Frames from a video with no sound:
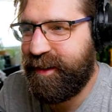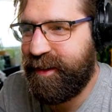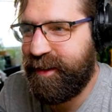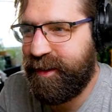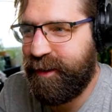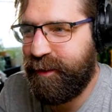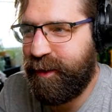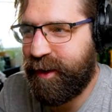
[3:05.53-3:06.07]

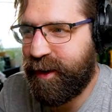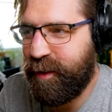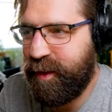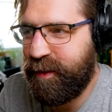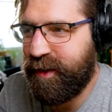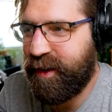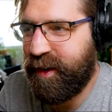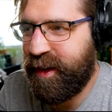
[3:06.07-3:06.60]
What can we
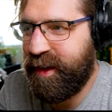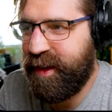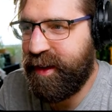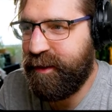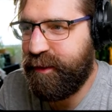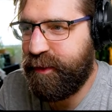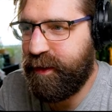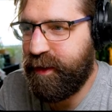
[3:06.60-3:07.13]
figure out here
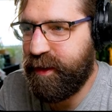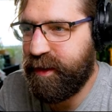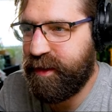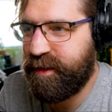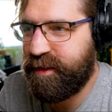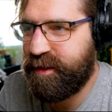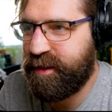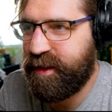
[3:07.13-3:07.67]

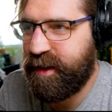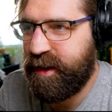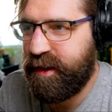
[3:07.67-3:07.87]
first?